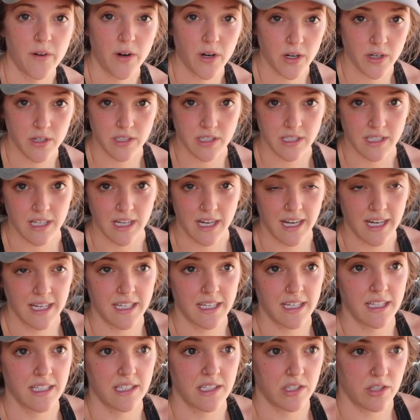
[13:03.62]
First, I
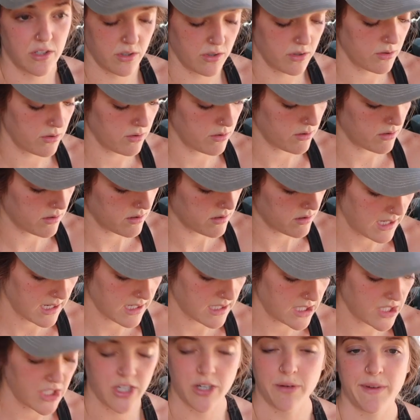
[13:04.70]
need to
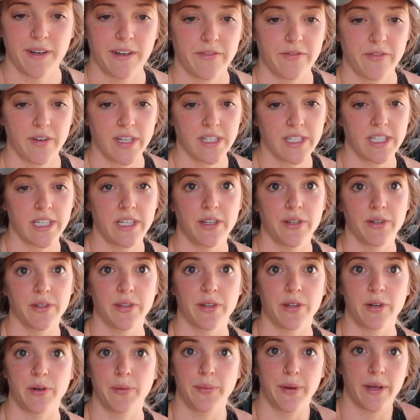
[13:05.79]
get to know my friend here a
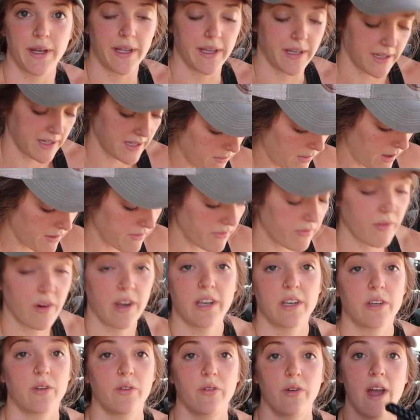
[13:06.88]
little bit. My
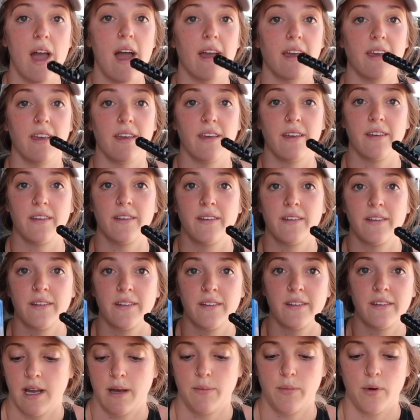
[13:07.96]
friend Craig.
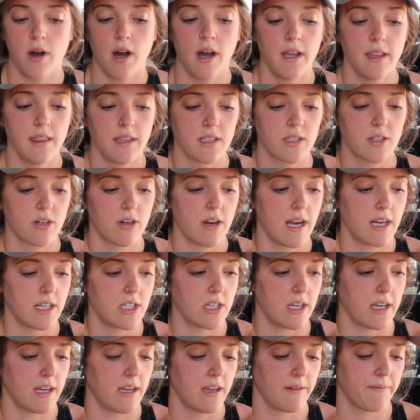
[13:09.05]
I bought this Kreg
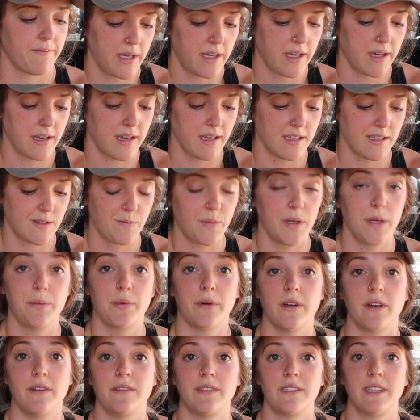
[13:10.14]
jig because
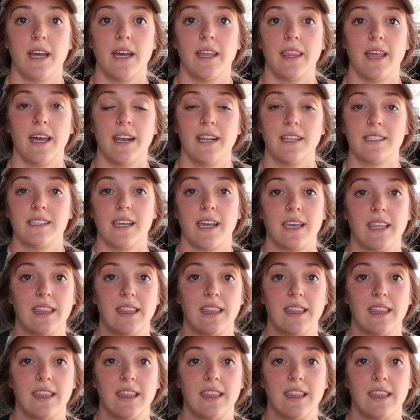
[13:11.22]
people have said that it's